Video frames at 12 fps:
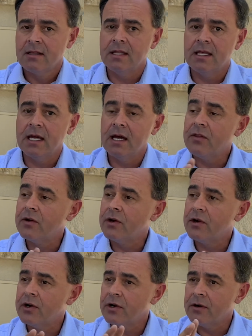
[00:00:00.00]
The
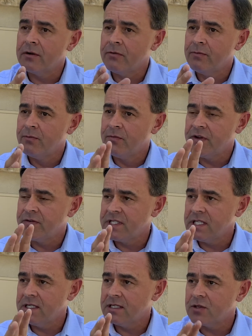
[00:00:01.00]
other
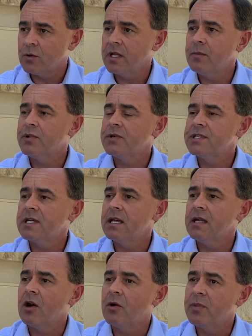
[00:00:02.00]
15 to
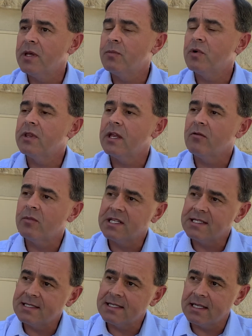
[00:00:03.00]
20% are people that have been
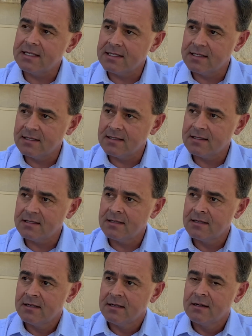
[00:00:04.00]
sentenced
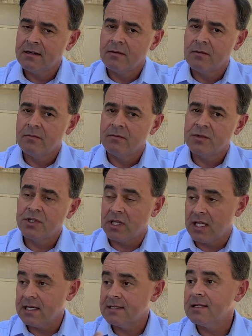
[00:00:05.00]
to
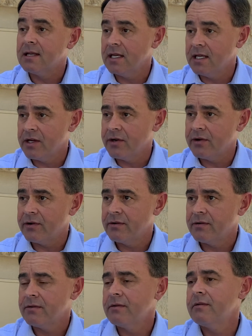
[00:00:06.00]
less than a year
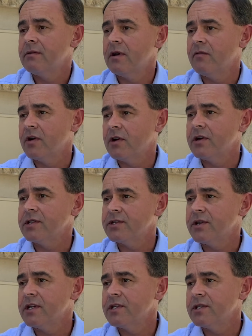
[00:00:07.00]
of
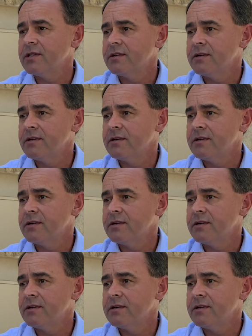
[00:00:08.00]
incarceration.